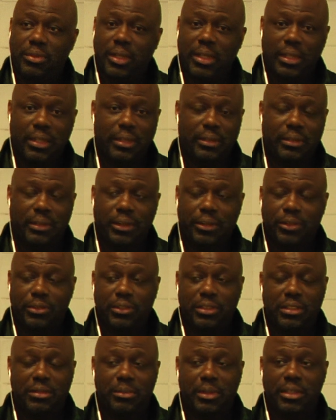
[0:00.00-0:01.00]
Her
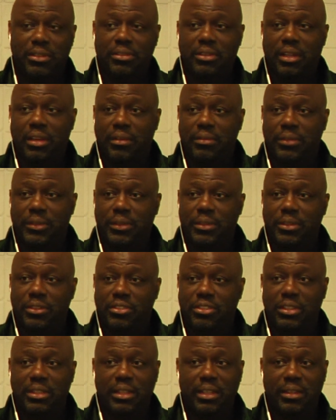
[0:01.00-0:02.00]
teammates love her.
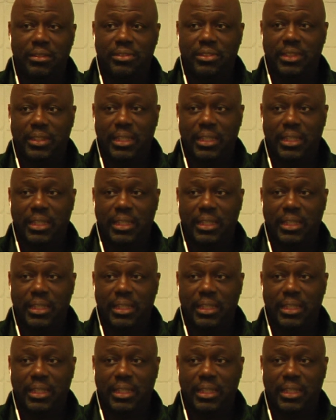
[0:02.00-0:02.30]
She loves the